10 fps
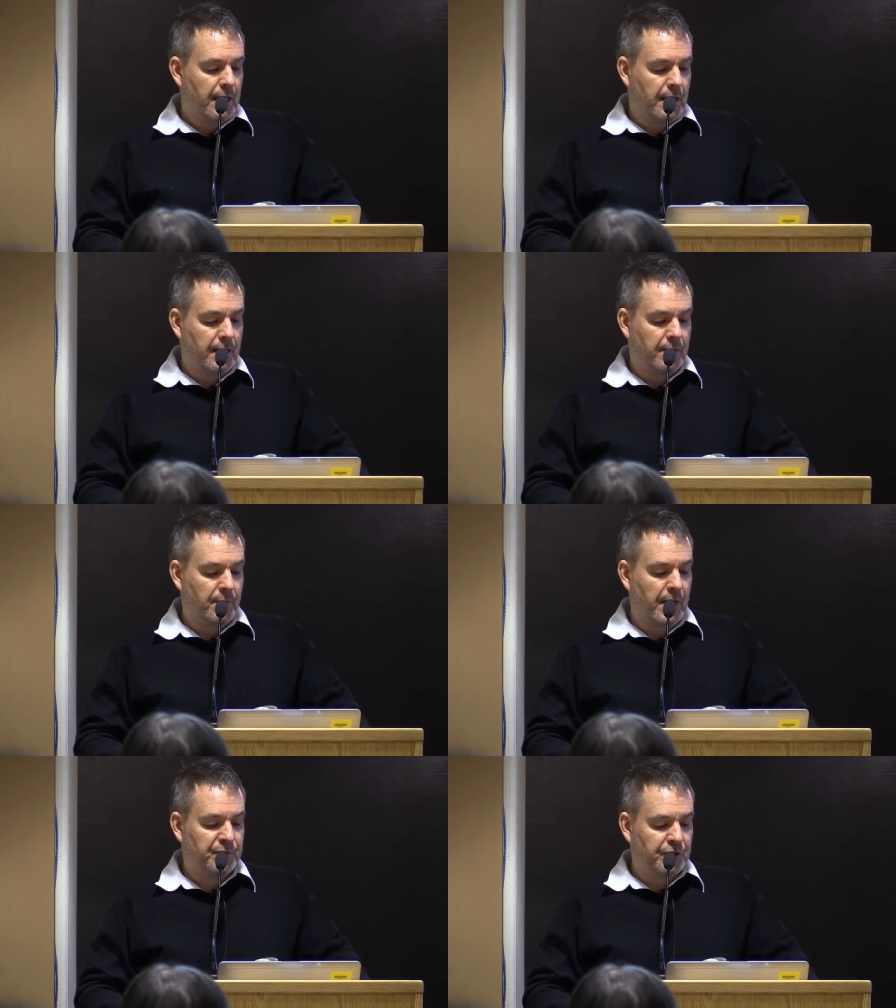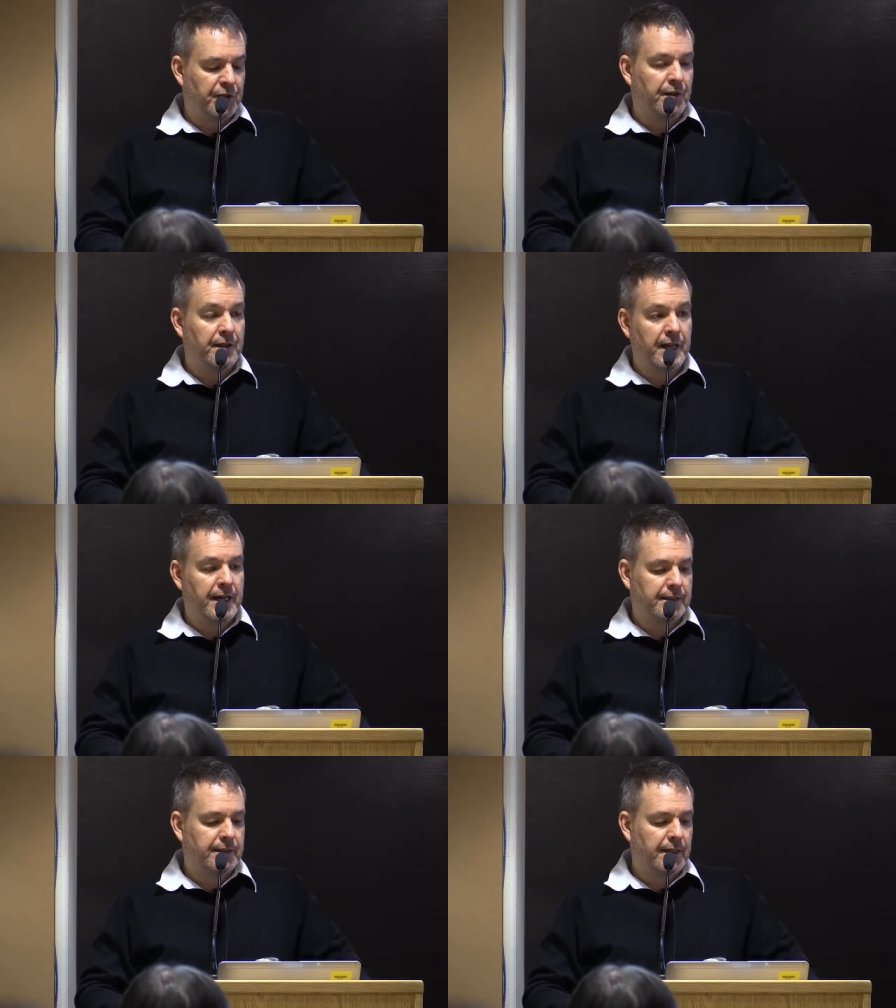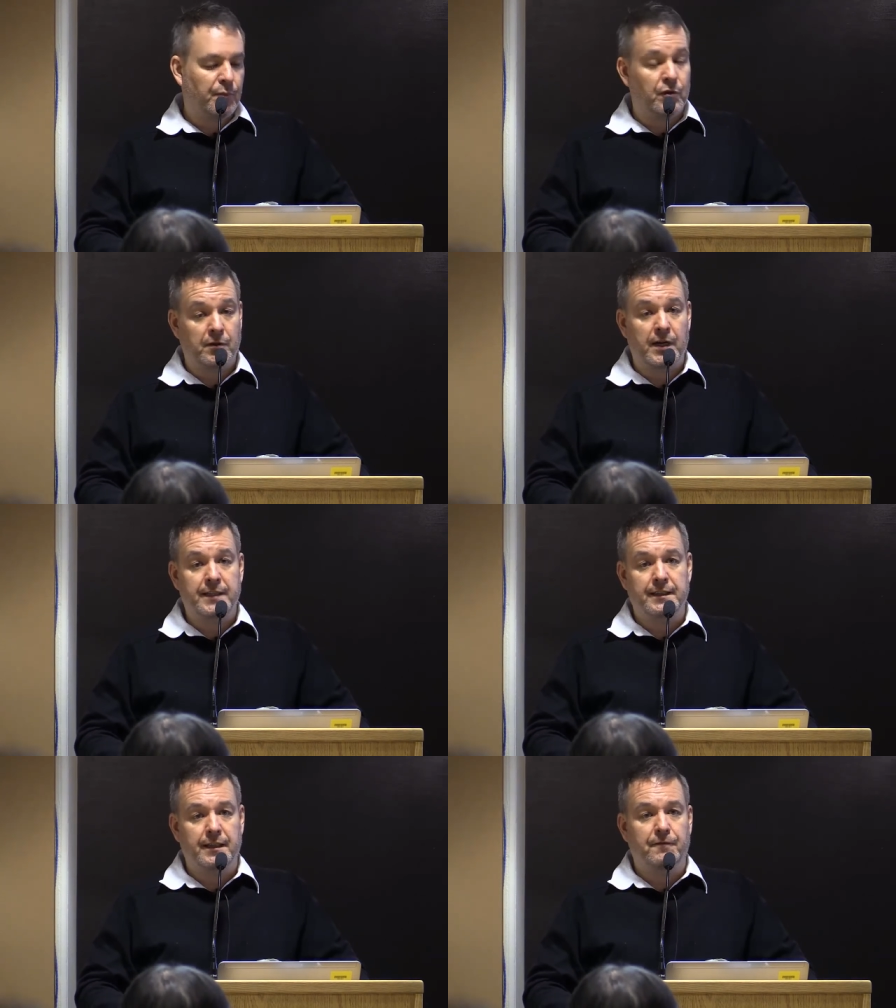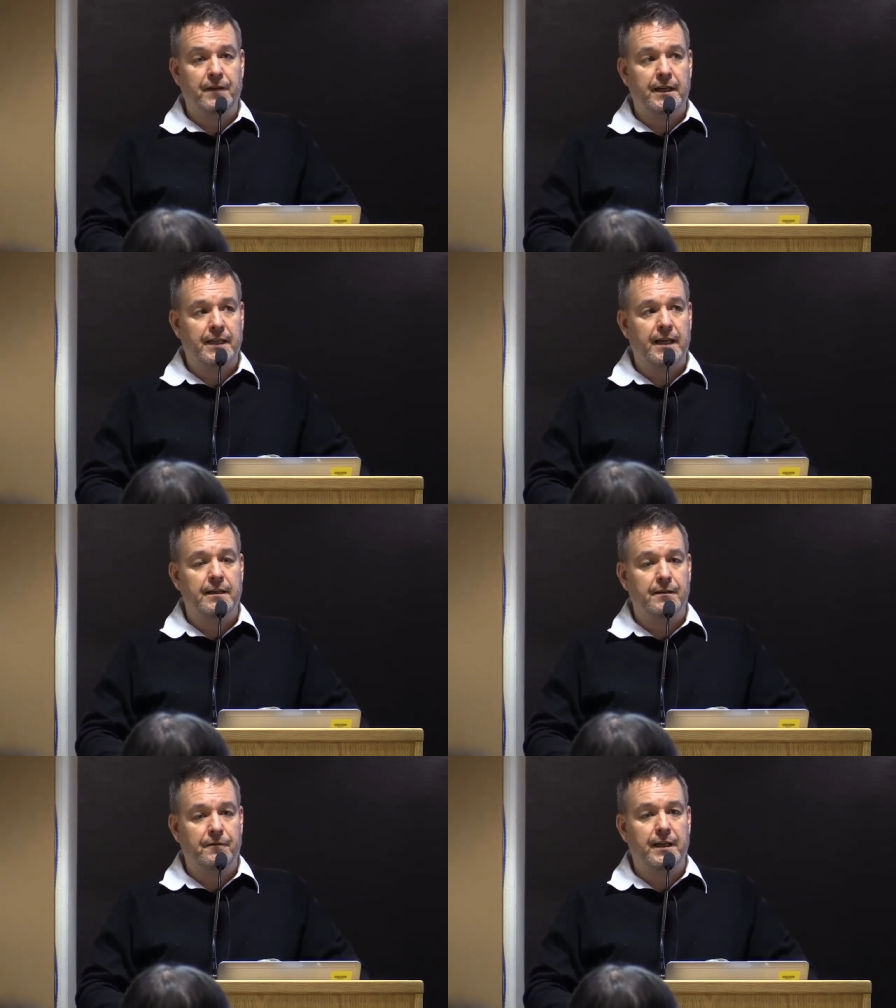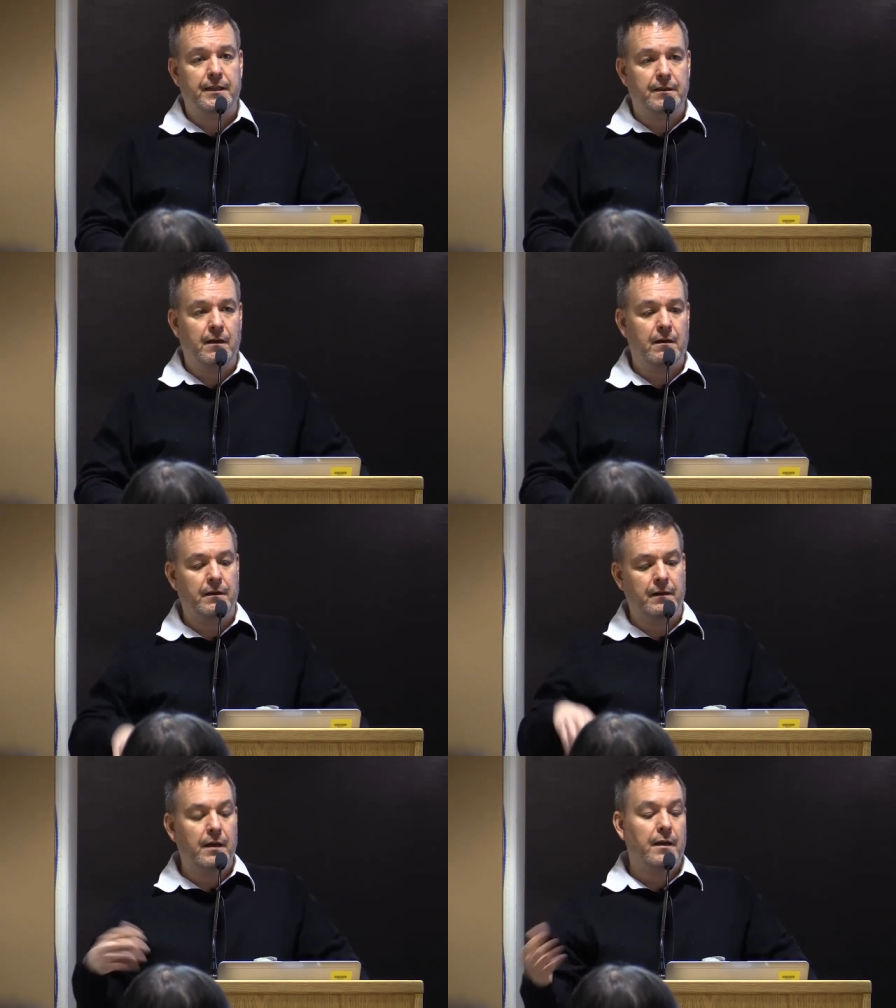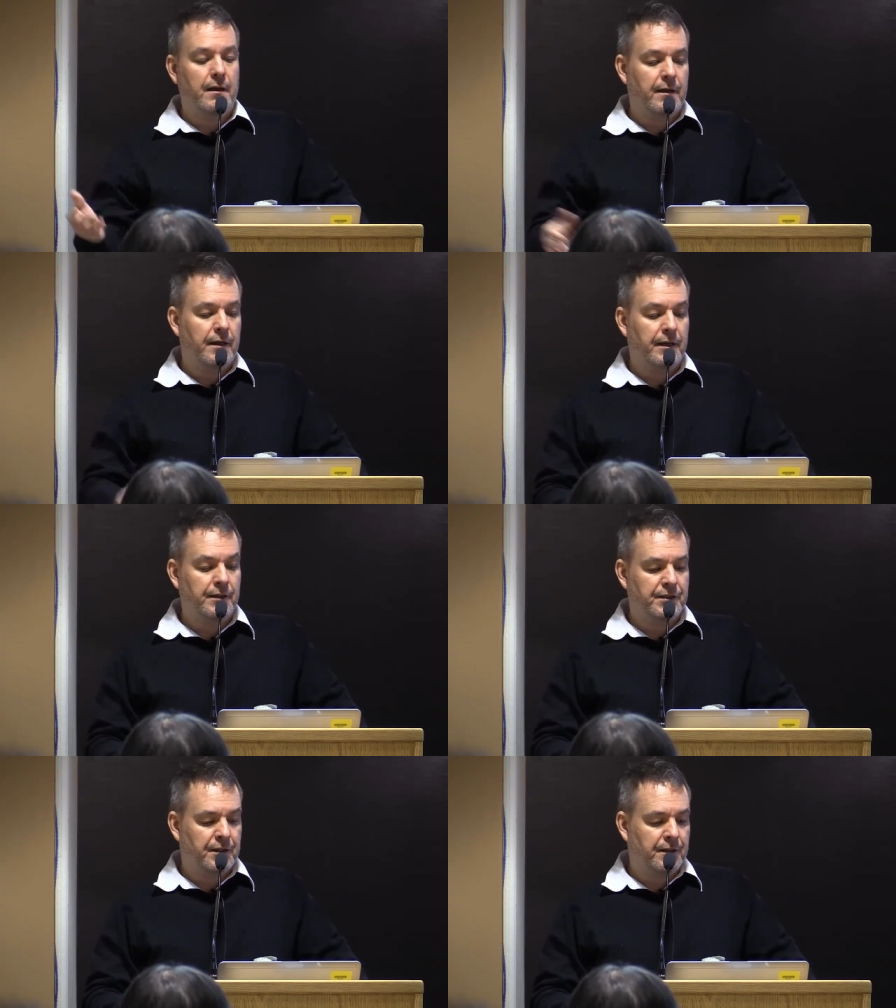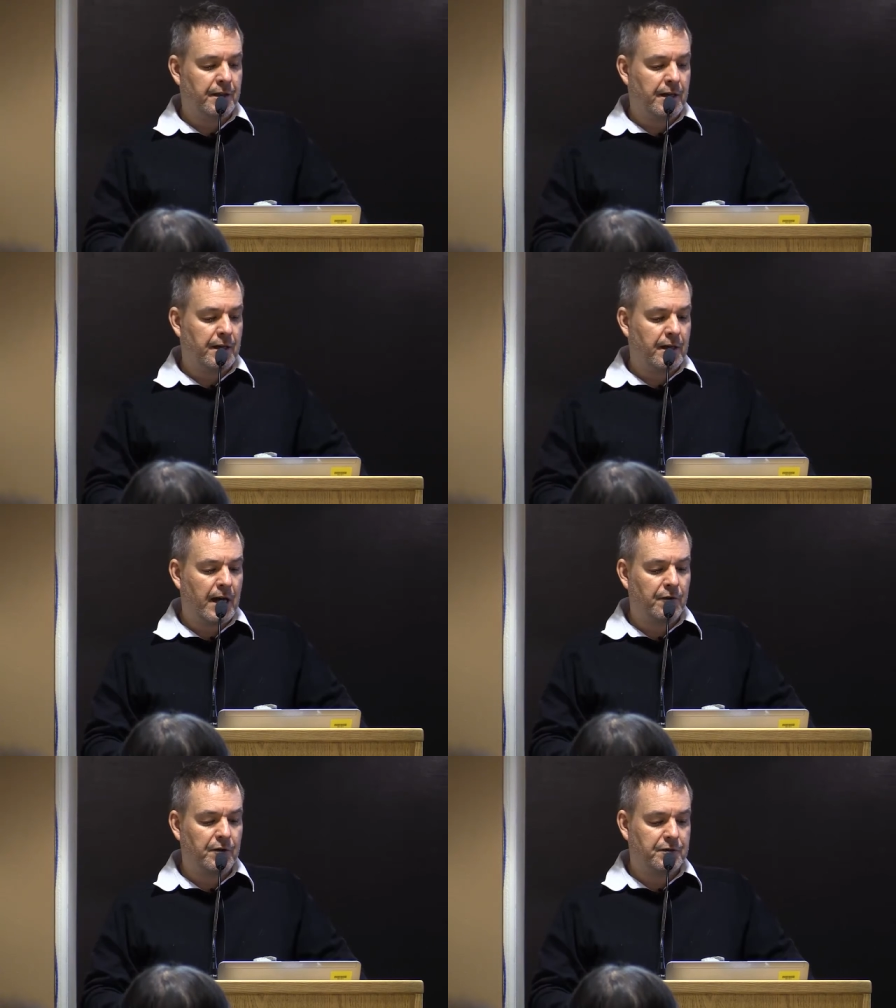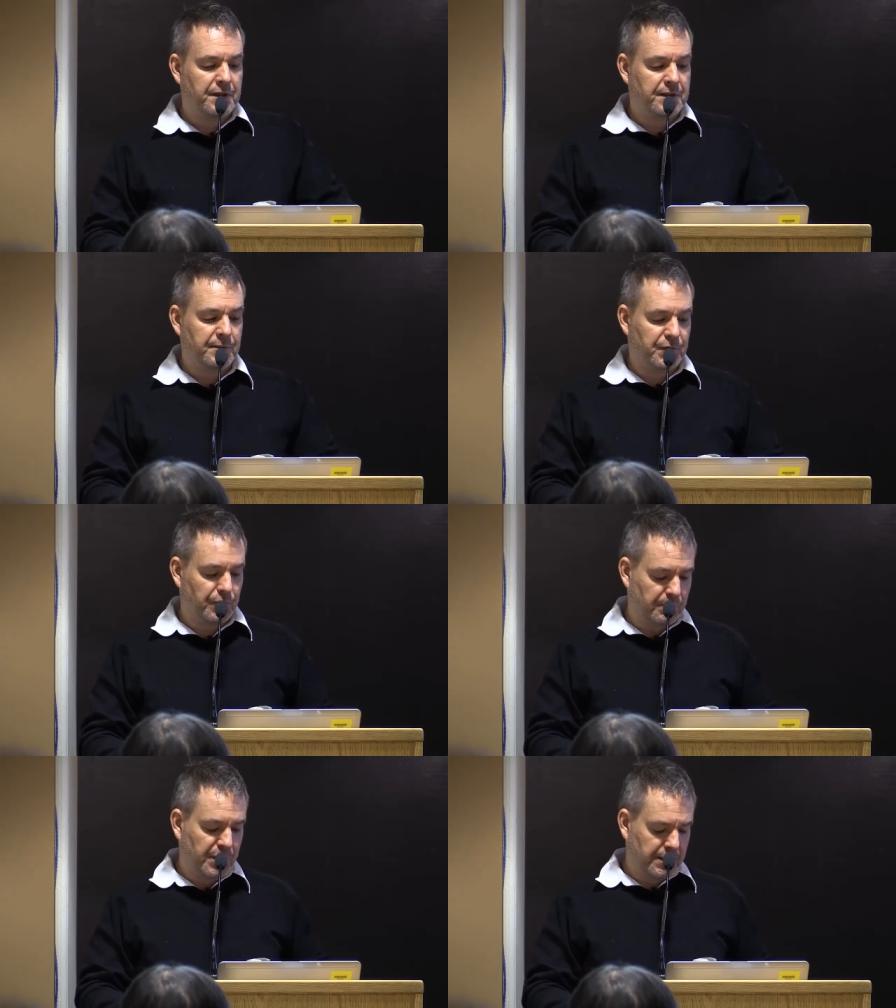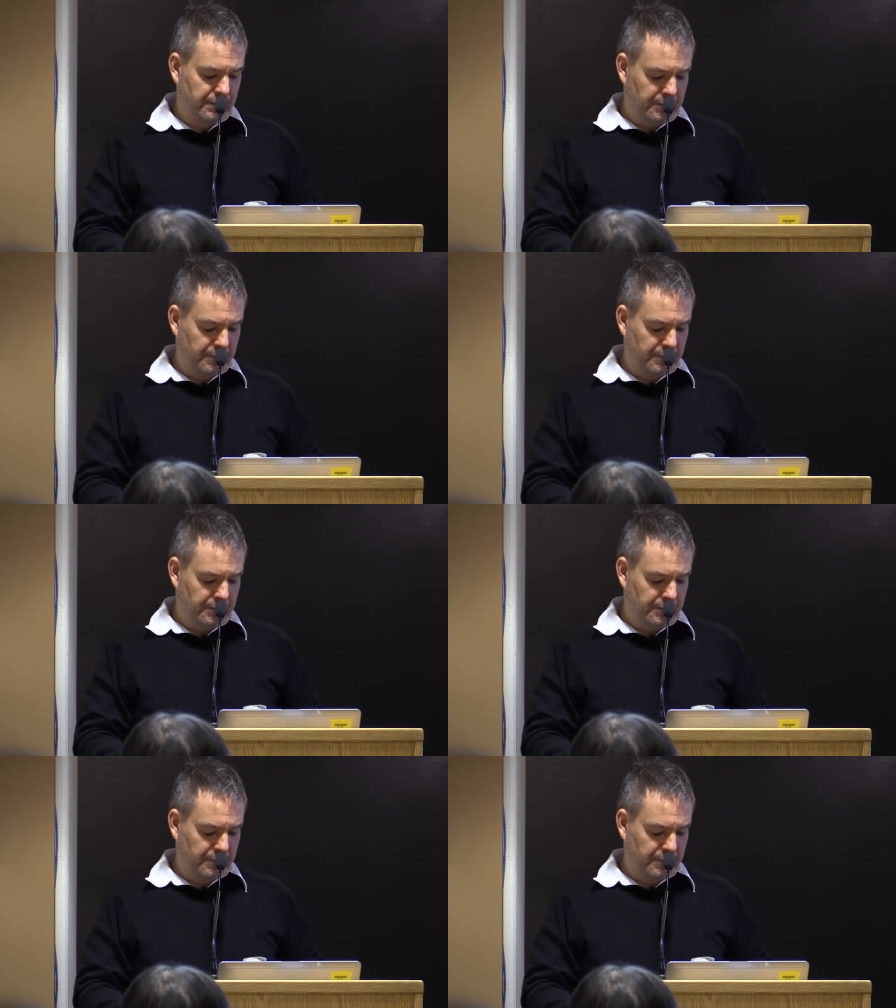I'm sure that polarizing effect had an effect on, in turn, how those systems were built.